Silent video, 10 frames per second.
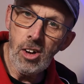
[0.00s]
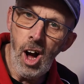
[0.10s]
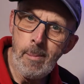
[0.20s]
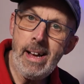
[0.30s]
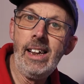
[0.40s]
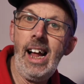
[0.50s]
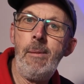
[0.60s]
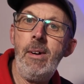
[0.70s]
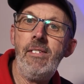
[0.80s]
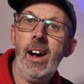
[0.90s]
comet
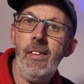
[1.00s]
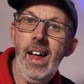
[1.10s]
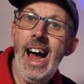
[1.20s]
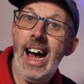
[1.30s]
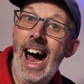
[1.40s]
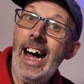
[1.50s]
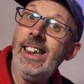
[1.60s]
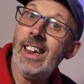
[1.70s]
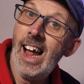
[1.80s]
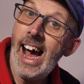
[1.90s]
like we've got there,
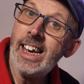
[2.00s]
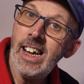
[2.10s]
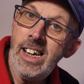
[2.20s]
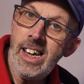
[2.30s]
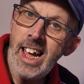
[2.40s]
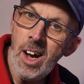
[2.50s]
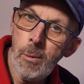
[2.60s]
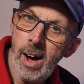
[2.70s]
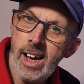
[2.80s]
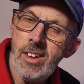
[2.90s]
and like
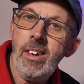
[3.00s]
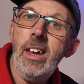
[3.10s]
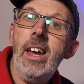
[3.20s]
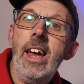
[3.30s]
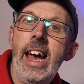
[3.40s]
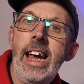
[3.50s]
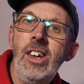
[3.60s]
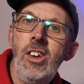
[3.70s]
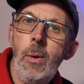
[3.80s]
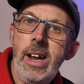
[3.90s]
NEOWISE
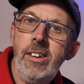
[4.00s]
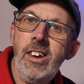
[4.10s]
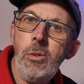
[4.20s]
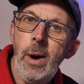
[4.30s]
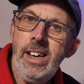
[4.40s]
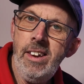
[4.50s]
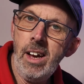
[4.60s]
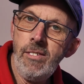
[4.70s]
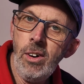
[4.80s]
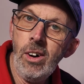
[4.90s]
in 2020,
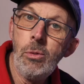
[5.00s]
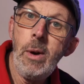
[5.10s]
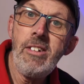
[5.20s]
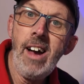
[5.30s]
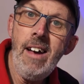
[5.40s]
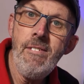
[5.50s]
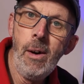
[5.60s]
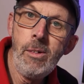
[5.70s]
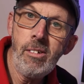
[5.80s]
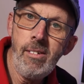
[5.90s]
of course, which I
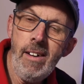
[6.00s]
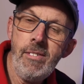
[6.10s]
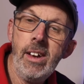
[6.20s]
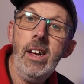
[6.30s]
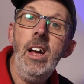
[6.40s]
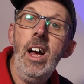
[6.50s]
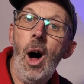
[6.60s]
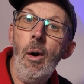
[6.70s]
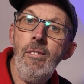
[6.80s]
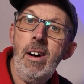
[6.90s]
photographed
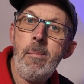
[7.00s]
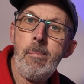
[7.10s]
over